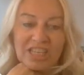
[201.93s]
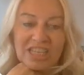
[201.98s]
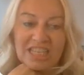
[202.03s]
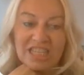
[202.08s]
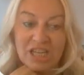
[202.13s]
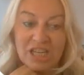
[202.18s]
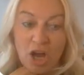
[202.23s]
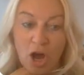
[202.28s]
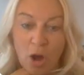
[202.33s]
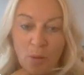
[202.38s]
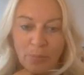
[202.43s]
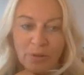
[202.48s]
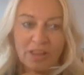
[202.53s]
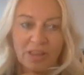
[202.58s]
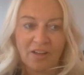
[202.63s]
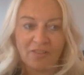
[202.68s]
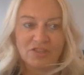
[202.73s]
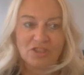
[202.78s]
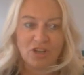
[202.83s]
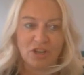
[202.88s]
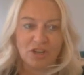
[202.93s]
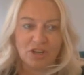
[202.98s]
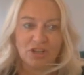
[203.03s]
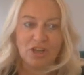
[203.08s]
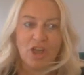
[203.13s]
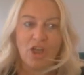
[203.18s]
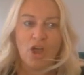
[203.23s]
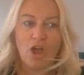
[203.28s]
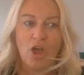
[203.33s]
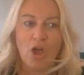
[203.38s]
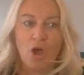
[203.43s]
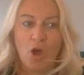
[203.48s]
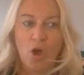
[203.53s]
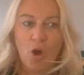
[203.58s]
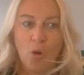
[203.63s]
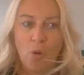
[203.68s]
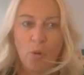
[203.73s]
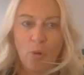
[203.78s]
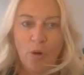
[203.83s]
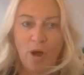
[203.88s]
there's a couple that I've done
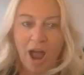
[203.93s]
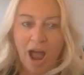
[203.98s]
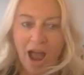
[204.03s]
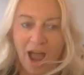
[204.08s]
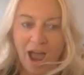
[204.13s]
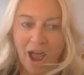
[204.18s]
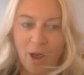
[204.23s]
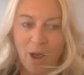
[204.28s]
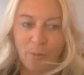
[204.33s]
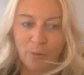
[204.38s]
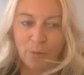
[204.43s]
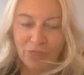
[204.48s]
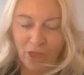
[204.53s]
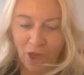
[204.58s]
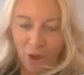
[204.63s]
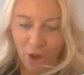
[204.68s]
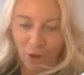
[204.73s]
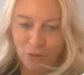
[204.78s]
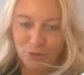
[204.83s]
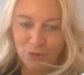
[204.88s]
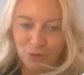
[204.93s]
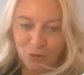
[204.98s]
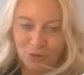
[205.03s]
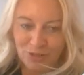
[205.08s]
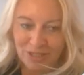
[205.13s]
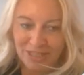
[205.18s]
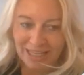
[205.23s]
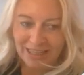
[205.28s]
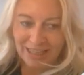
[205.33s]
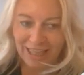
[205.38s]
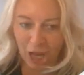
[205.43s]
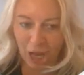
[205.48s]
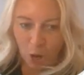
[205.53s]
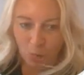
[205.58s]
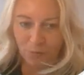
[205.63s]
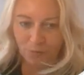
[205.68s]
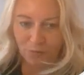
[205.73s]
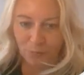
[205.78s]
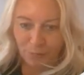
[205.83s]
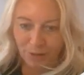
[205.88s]
without using the
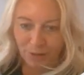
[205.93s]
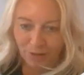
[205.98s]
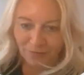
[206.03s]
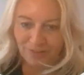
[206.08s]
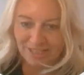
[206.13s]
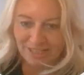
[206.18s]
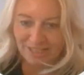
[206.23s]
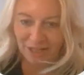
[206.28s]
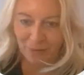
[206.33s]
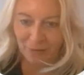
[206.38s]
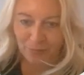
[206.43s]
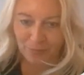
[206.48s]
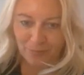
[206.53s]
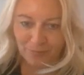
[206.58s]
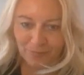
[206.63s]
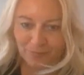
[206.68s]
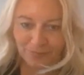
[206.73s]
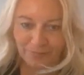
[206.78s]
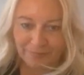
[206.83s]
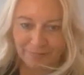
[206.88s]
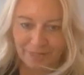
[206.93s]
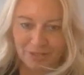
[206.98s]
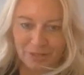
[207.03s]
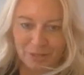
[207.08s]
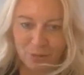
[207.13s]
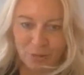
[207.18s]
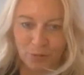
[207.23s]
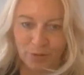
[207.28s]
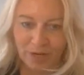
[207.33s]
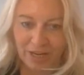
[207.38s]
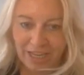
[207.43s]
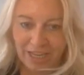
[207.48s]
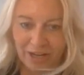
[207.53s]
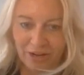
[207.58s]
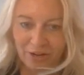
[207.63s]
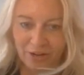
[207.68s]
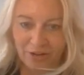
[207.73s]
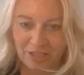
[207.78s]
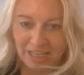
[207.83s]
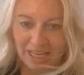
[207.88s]
help of the Breakfast Club. So
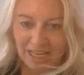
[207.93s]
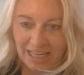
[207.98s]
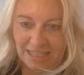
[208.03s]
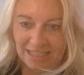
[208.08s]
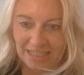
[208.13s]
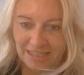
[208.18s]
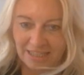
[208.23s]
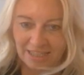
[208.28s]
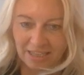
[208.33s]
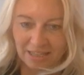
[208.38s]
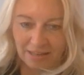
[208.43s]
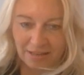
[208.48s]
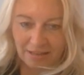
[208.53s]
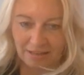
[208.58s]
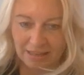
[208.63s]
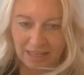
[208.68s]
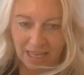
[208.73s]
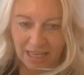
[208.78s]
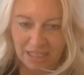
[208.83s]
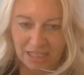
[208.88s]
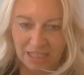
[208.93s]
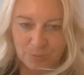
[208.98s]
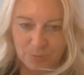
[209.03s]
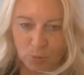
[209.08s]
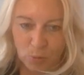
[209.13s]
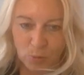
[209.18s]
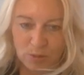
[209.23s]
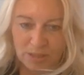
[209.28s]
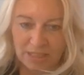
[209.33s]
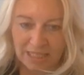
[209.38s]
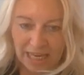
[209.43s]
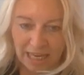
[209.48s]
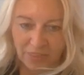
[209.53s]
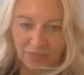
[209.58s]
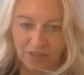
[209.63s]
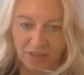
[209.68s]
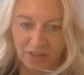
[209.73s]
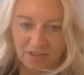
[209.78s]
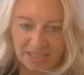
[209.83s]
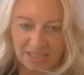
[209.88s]
here is the last post,
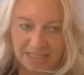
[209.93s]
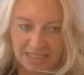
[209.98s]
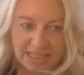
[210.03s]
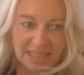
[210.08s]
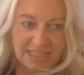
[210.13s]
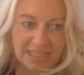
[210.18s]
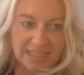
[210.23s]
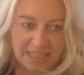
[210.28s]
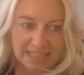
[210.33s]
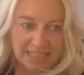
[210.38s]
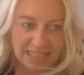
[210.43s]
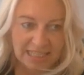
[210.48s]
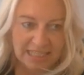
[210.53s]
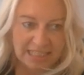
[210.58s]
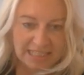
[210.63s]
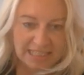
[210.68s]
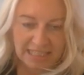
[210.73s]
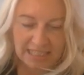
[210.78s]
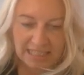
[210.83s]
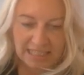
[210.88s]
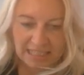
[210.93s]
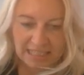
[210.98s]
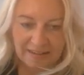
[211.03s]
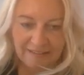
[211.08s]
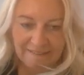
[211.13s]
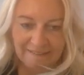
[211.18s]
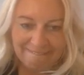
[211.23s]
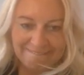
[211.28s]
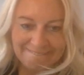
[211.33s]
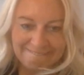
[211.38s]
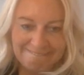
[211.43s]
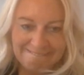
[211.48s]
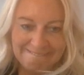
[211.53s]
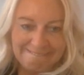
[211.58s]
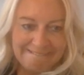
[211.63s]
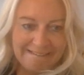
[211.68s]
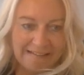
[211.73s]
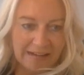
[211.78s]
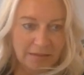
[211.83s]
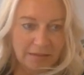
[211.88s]
8,016.16.
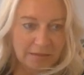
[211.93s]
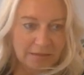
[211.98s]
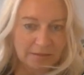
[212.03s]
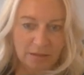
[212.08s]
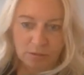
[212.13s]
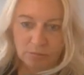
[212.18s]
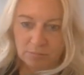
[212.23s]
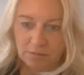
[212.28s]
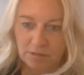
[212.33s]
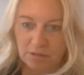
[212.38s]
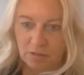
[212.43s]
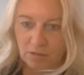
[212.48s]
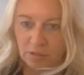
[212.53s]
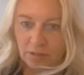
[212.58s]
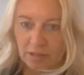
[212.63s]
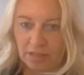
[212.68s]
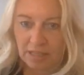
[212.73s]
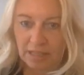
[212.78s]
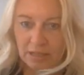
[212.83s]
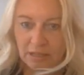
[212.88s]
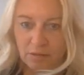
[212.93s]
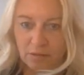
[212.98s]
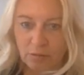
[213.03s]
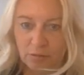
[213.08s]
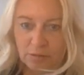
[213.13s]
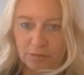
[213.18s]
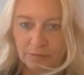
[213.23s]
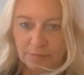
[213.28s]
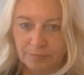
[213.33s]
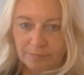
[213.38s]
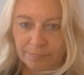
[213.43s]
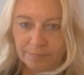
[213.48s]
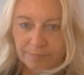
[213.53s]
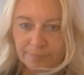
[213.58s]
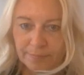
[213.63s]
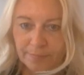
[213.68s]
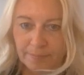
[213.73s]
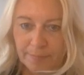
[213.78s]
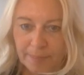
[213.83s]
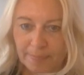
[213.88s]
Oh, it's only got, oh, hold on.
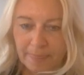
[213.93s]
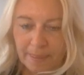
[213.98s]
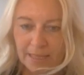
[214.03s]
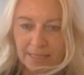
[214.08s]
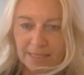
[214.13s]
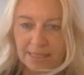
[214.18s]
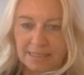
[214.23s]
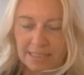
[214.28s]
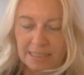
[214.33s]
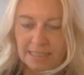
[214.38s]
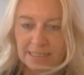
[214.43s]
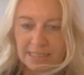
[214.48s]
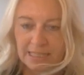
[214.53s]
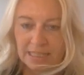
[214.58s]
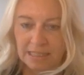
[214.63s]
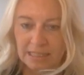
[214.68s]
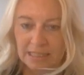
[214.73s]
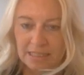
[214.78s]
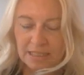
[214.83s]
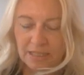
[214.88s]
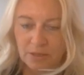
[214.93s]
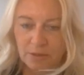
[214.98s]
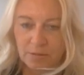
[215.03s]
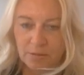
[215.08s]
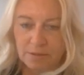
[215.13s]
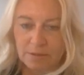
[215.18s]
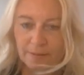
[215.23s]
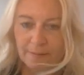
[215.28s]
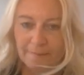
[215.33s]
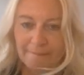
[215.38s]
Let's extend this out.